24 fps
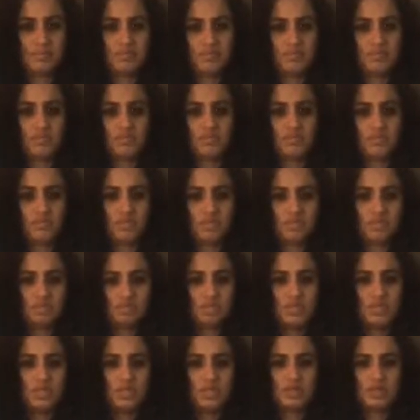So
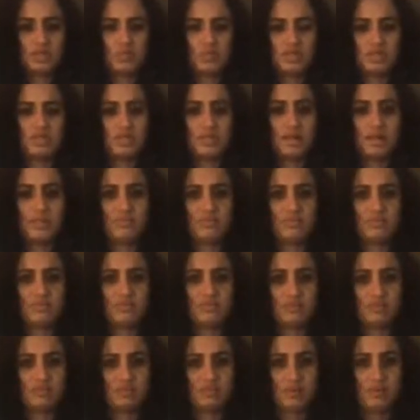with the other one, the palms are
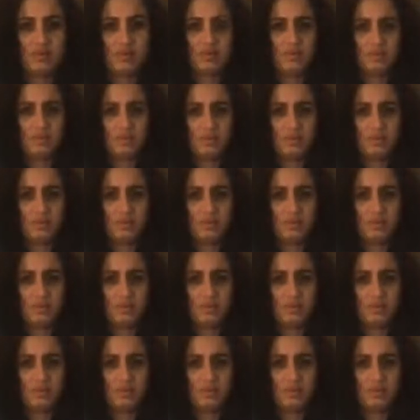facing up.